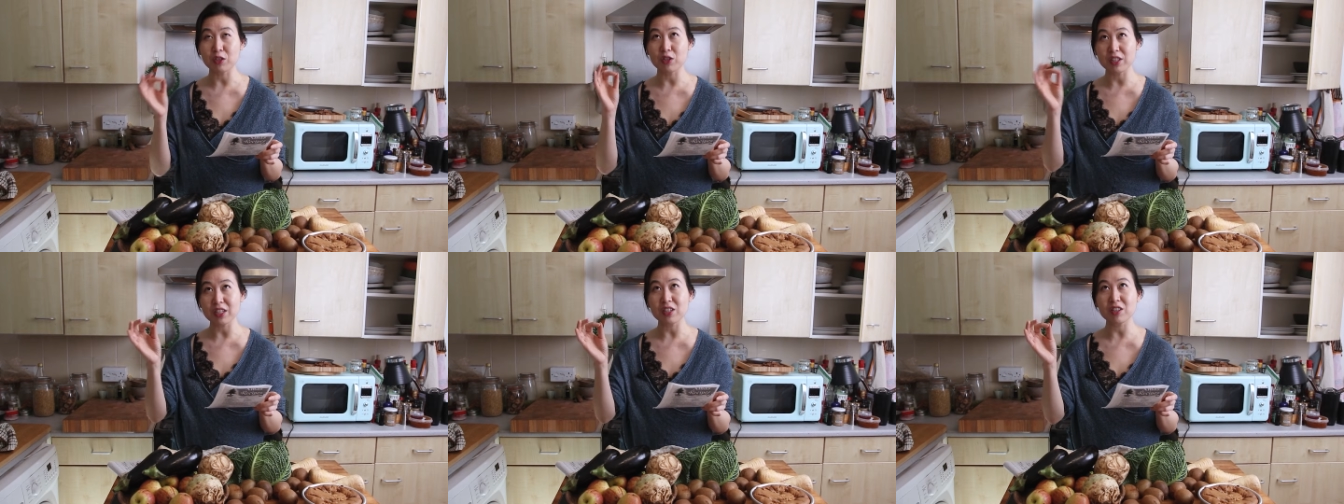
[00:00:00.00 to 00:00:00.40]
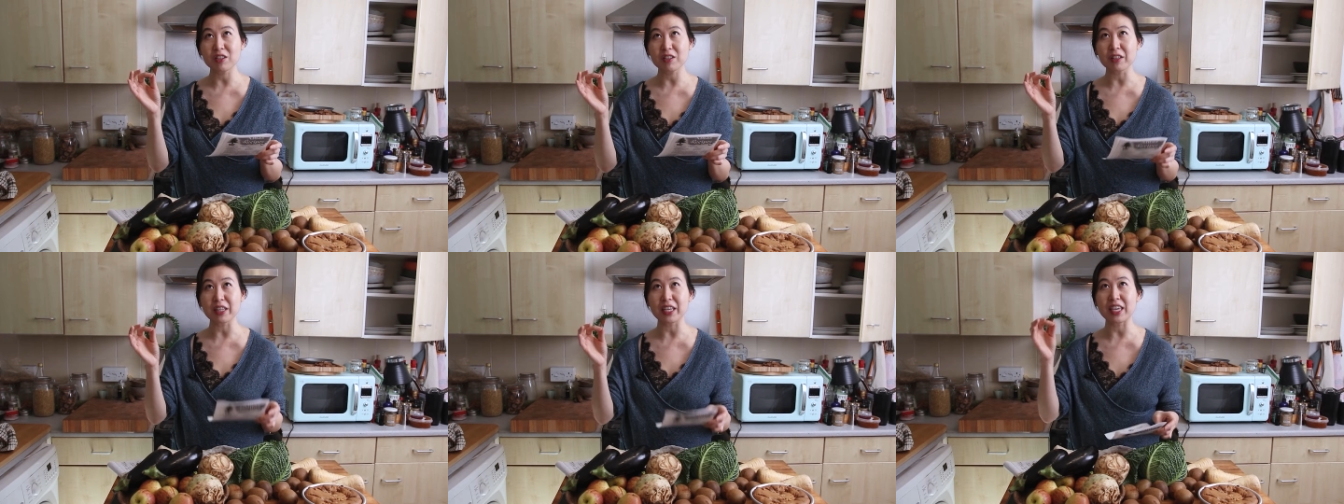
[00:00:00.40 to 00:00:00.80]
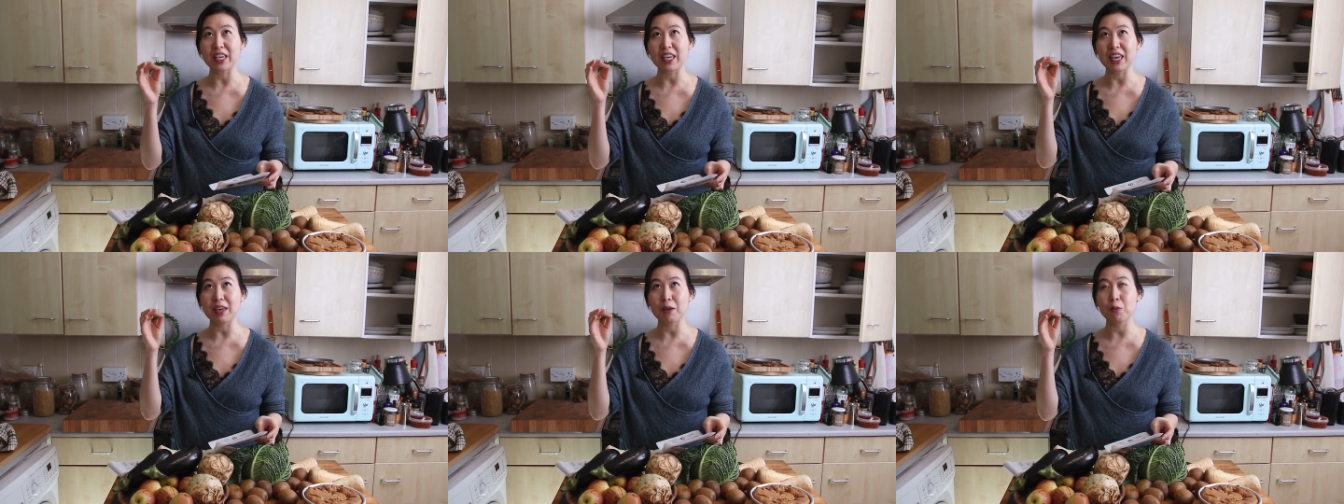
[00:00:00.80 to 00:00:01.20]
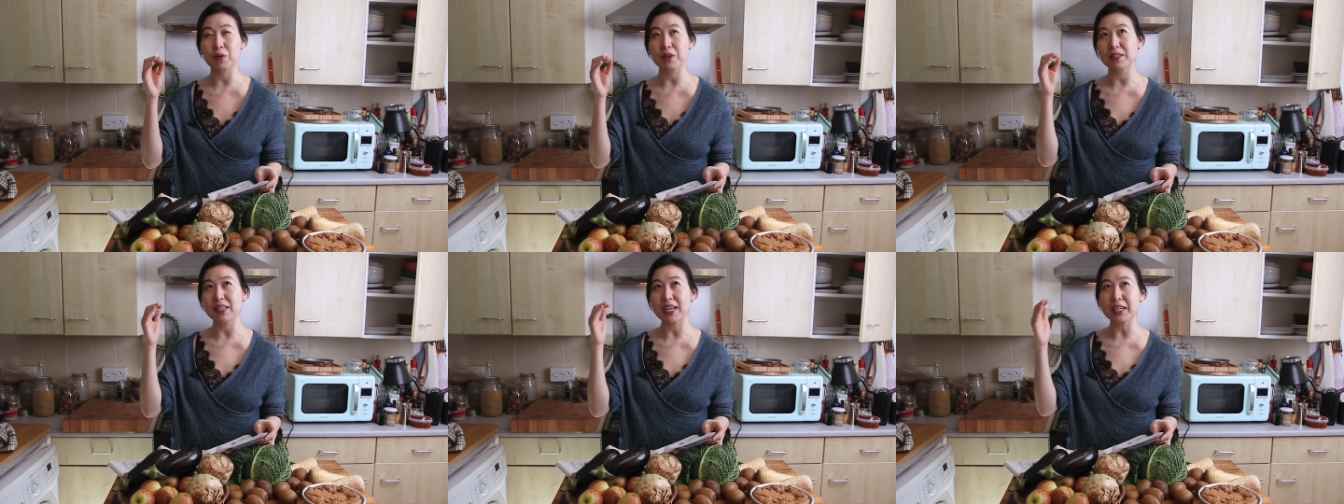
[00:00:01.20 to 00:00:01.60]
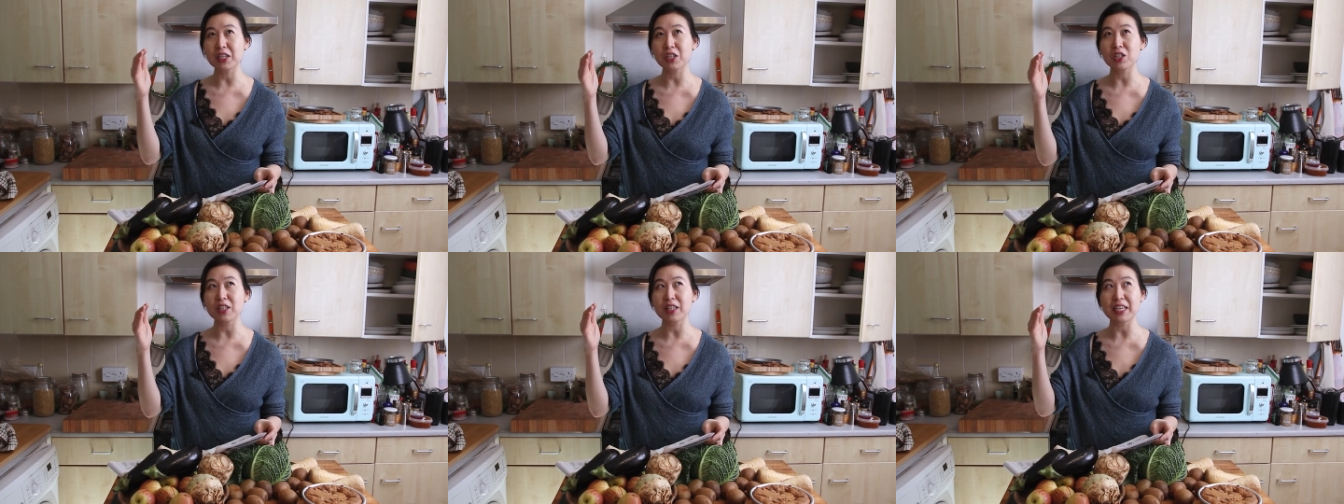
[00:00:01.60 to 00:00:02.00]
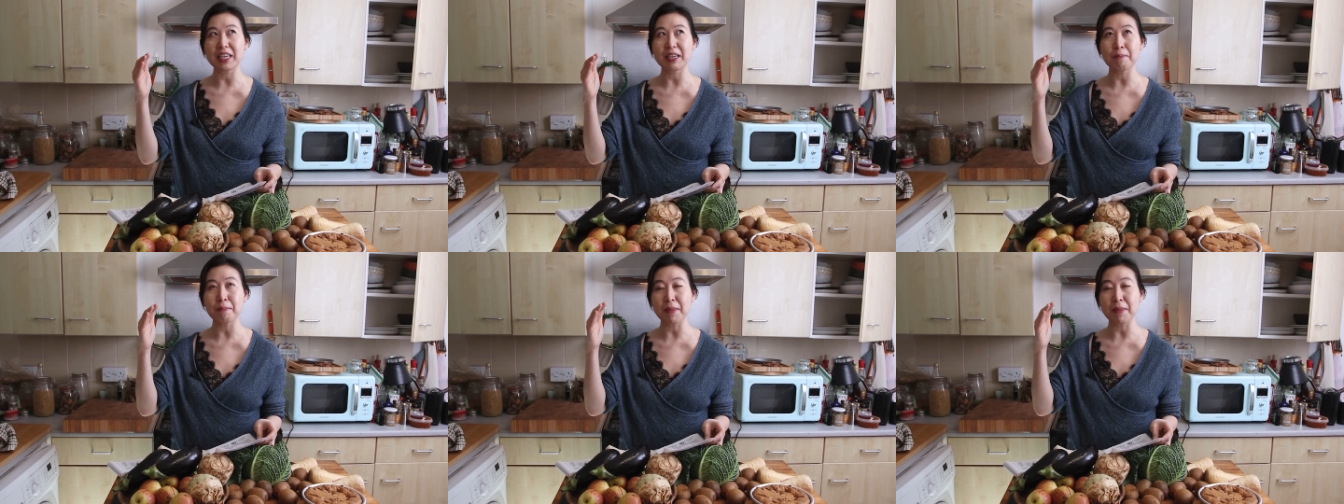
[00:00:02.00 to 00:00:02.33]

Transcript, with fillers: traditionally it was actually